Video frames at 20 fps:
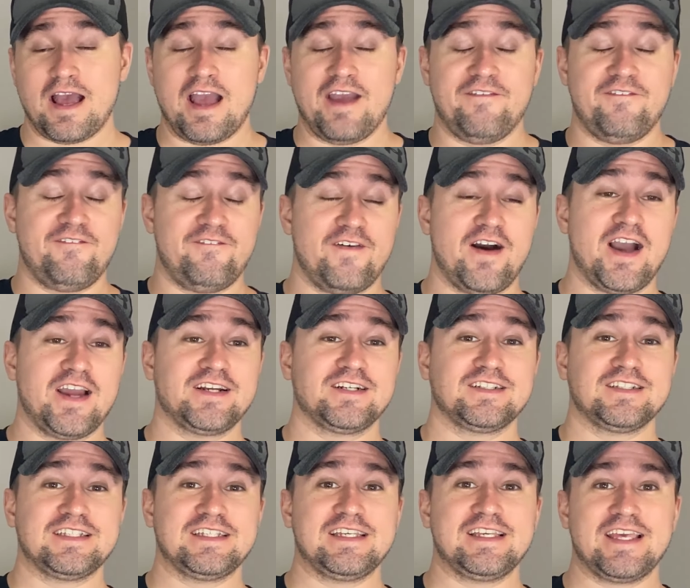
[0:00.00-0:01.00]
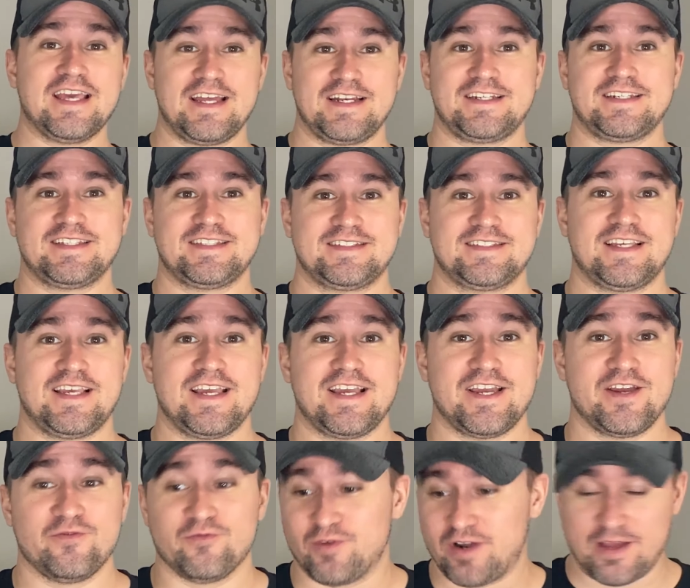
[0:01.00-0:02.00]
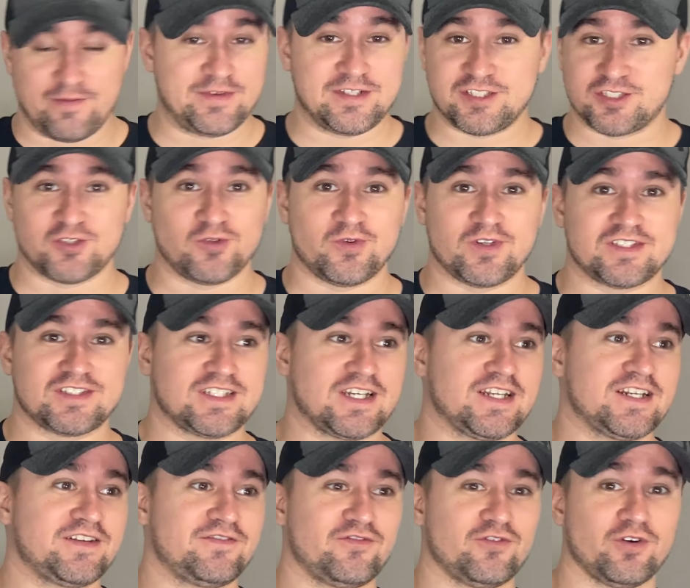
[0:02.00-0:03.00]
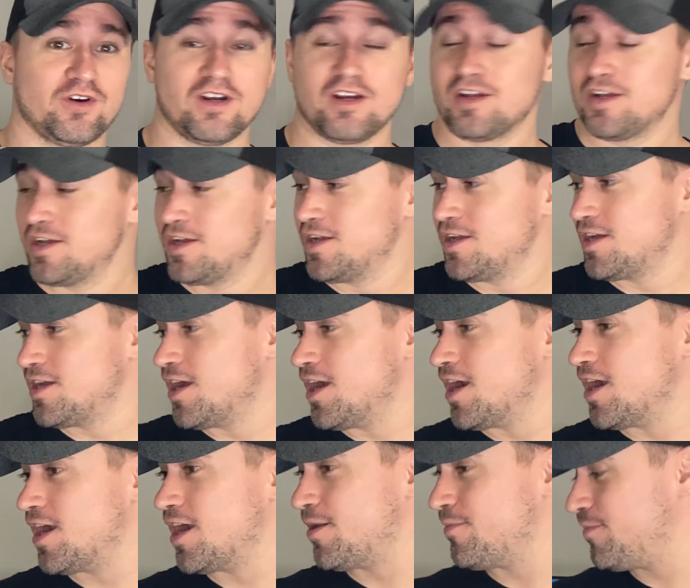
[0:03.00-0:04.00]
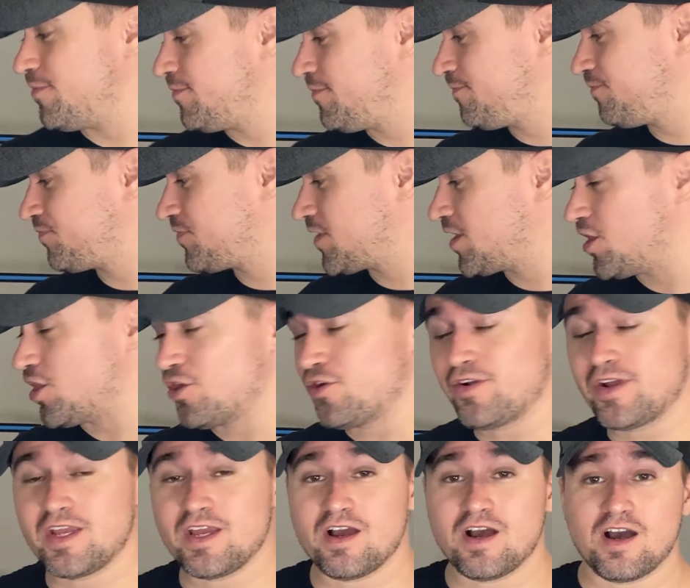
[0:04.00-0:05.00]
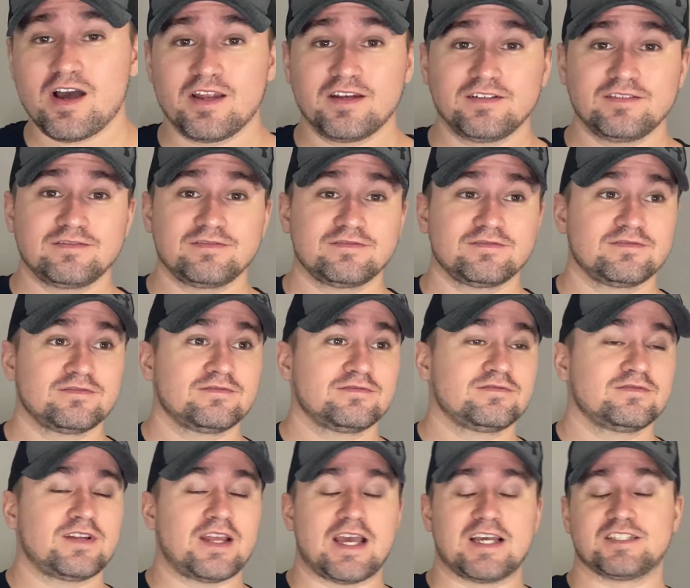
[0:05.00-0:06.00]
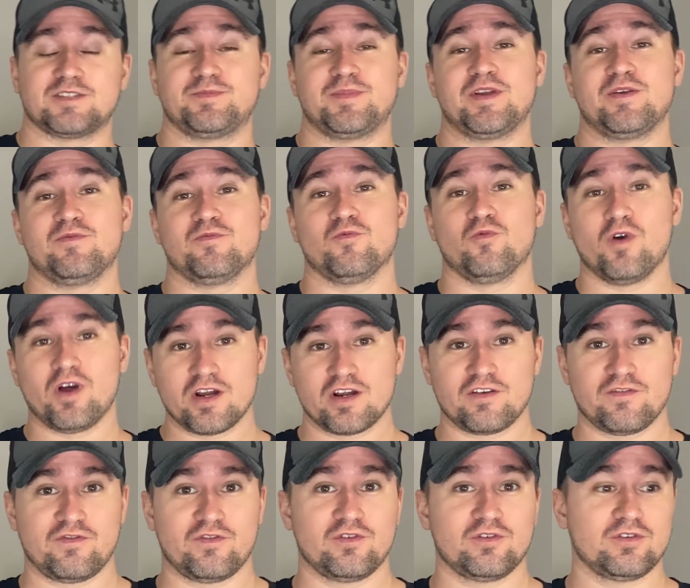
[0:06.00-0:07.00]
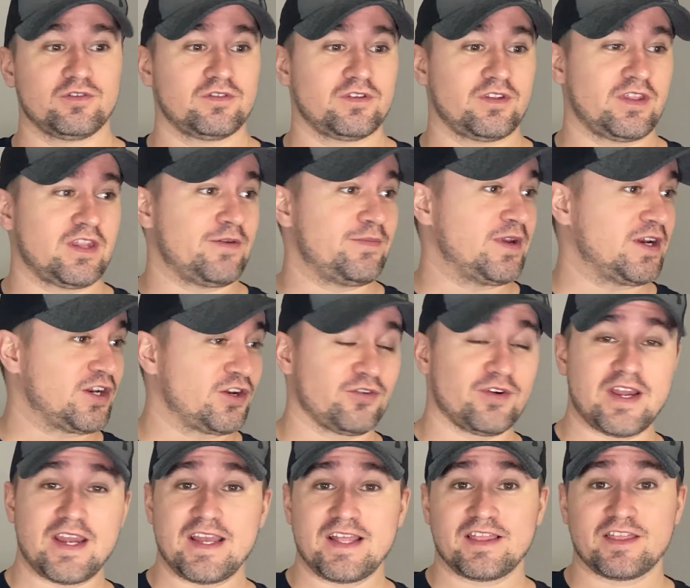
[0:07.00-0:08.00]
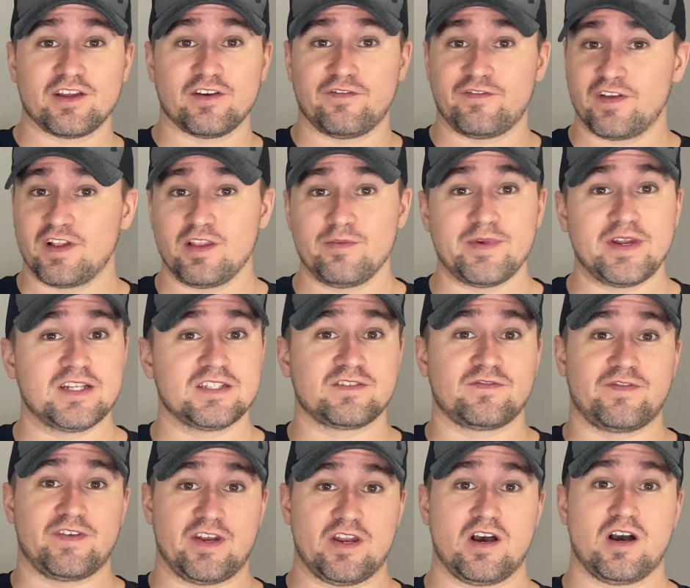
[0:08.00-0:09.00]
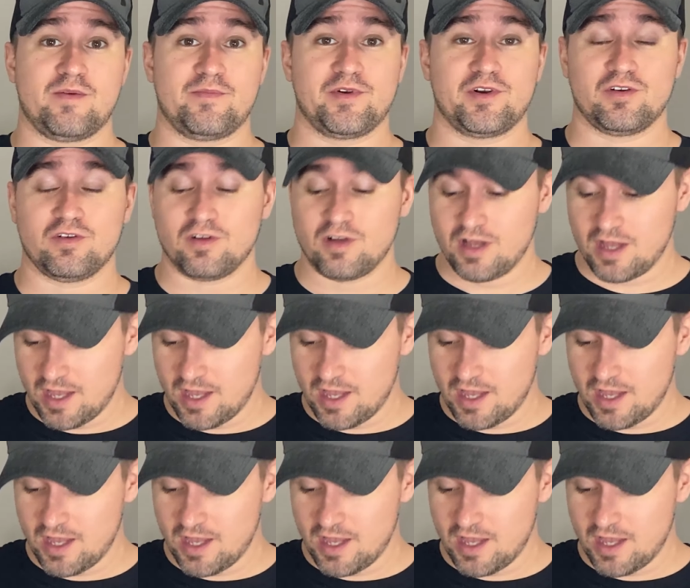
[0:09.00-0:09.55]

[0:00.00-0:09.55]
I finally get to say what I've been so excited for. Arion has been wonderful, they've been great, their filament is phenomenal,